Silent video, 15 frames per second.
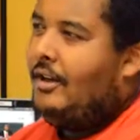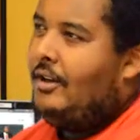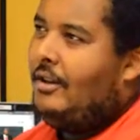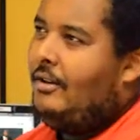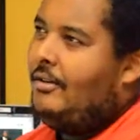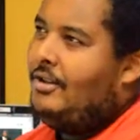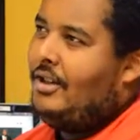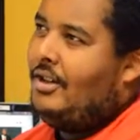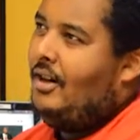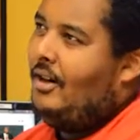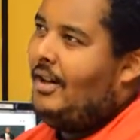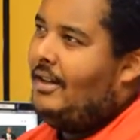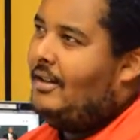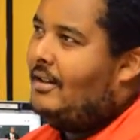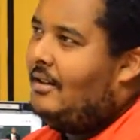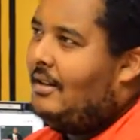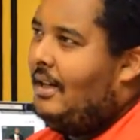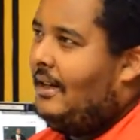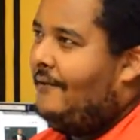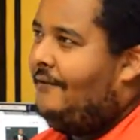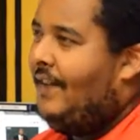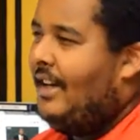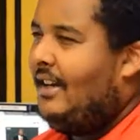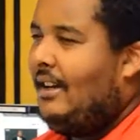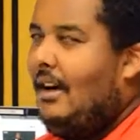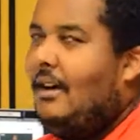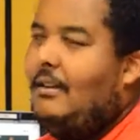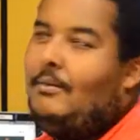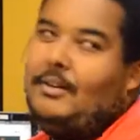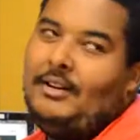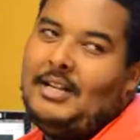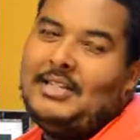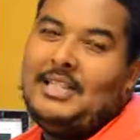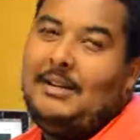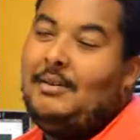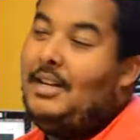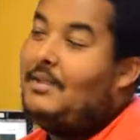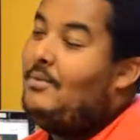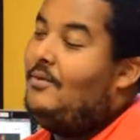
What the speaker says: You should have called it the Infinity. Oh, well, that's the name of the next one.